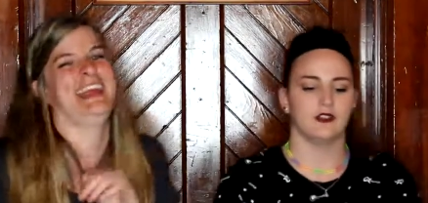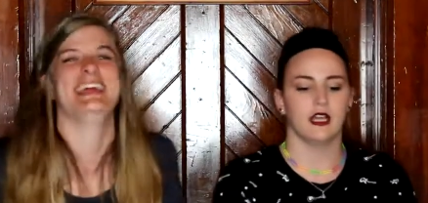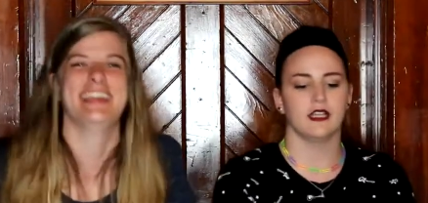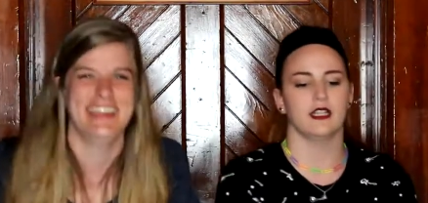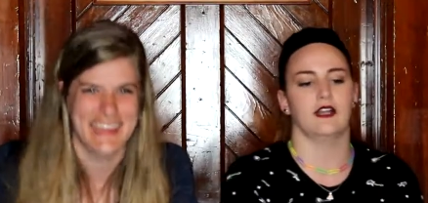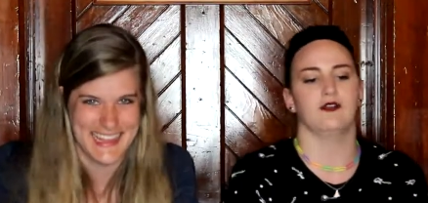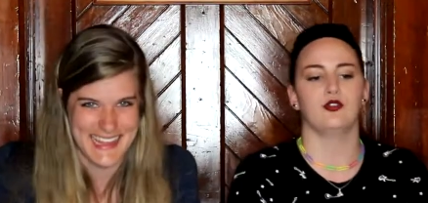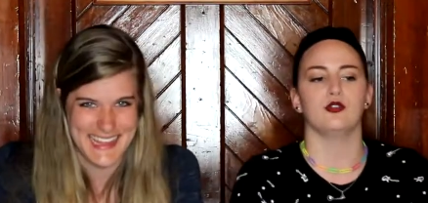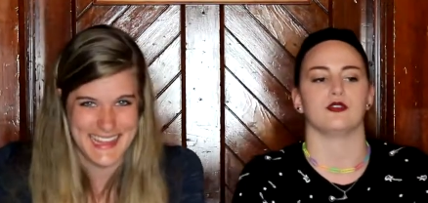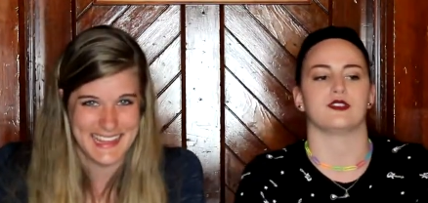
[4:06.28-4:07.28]
Speaker 1: I don't like a lot of
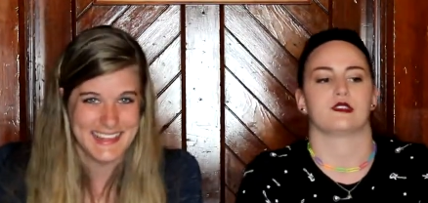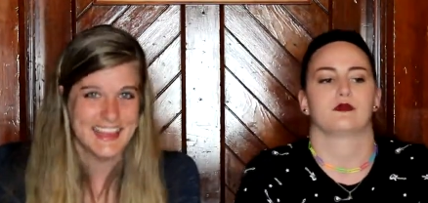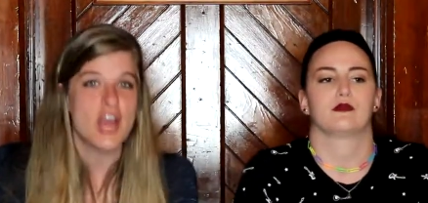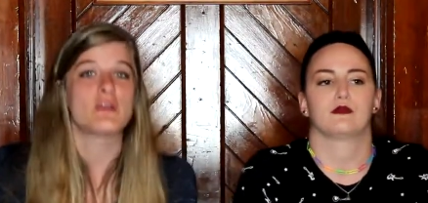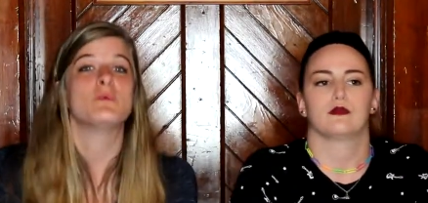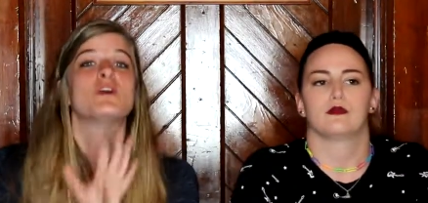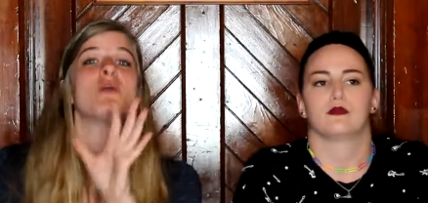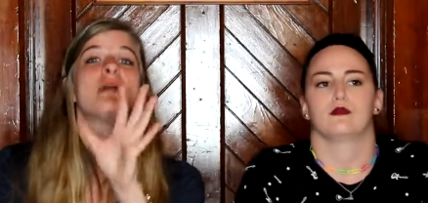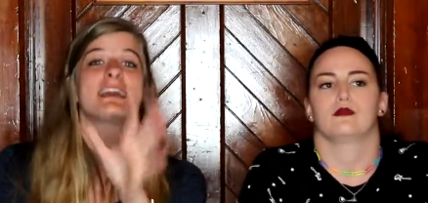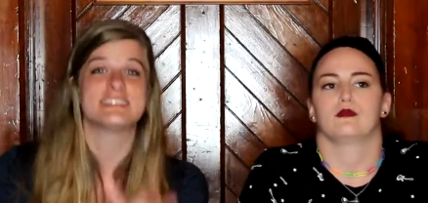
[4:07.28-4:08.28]
foods. Okay, we'll
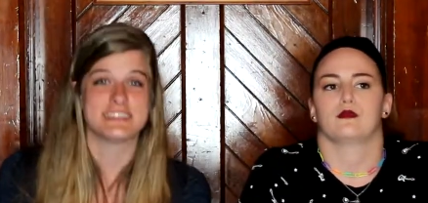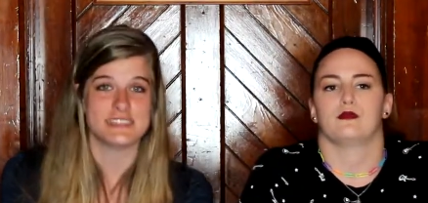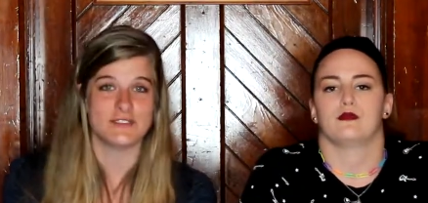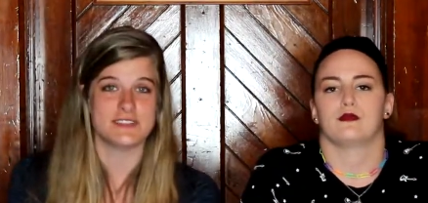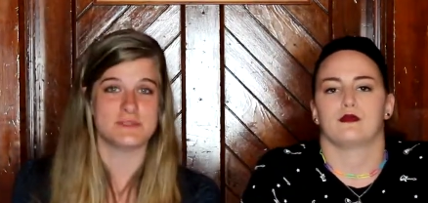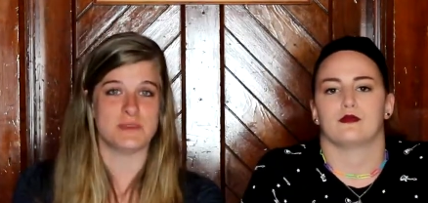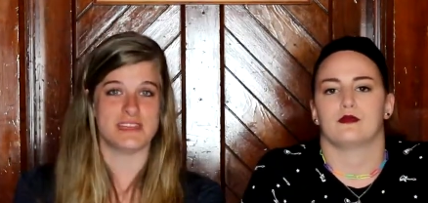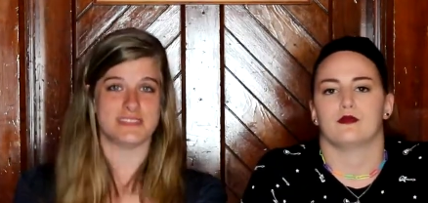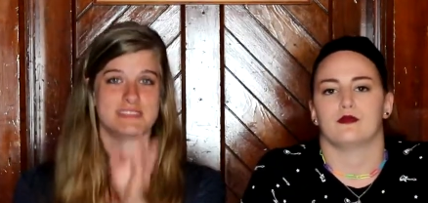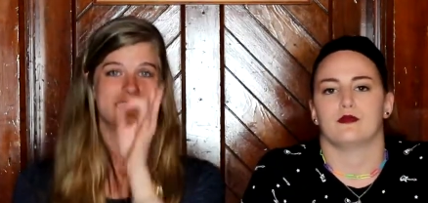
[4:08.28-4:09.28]
go back to the selfie
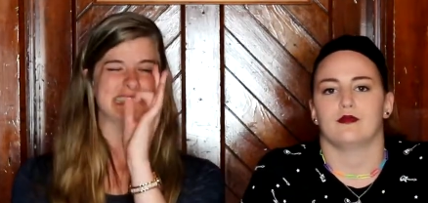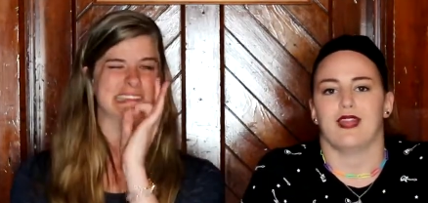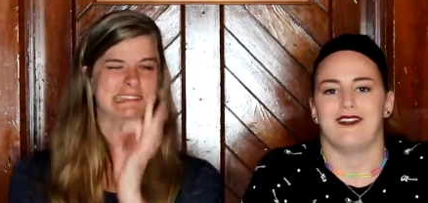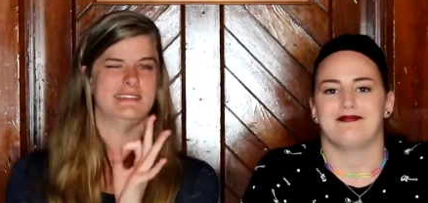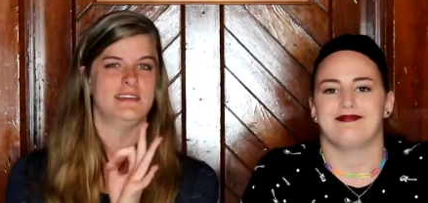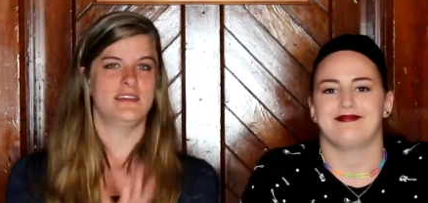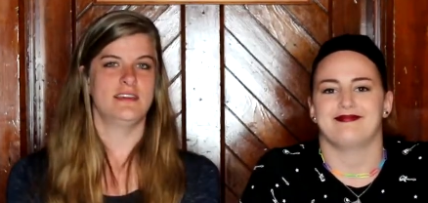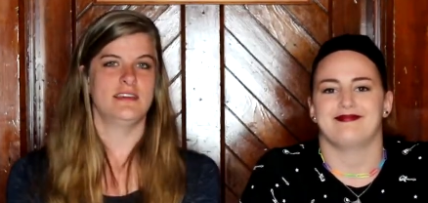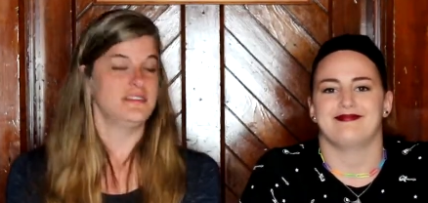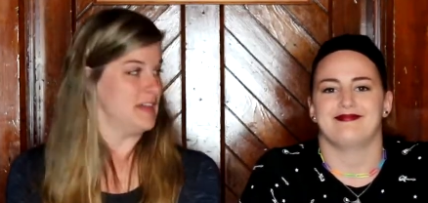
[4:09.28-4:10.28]
spice. Yeah.
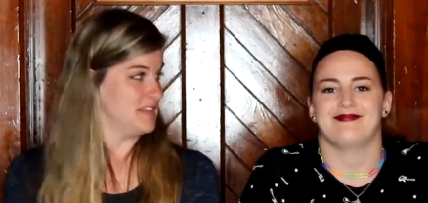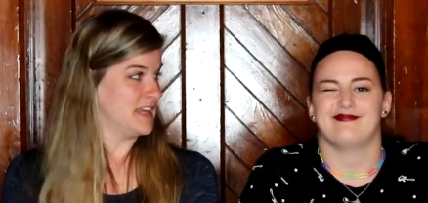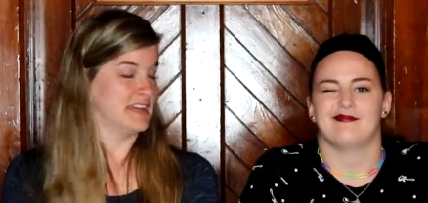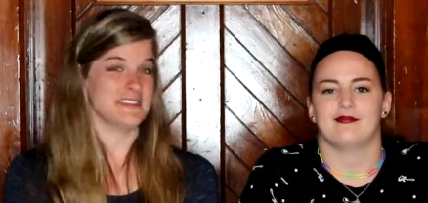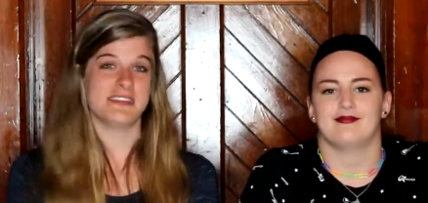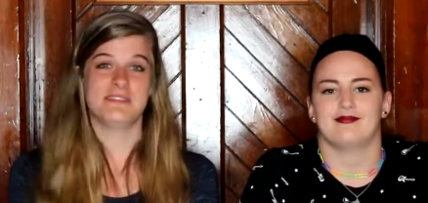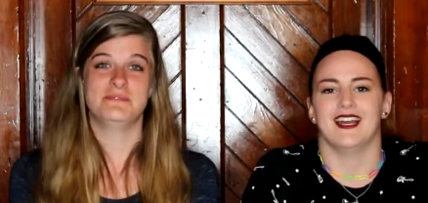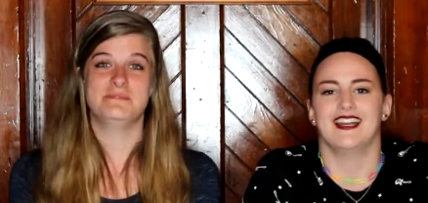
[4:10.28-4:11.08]
I like it.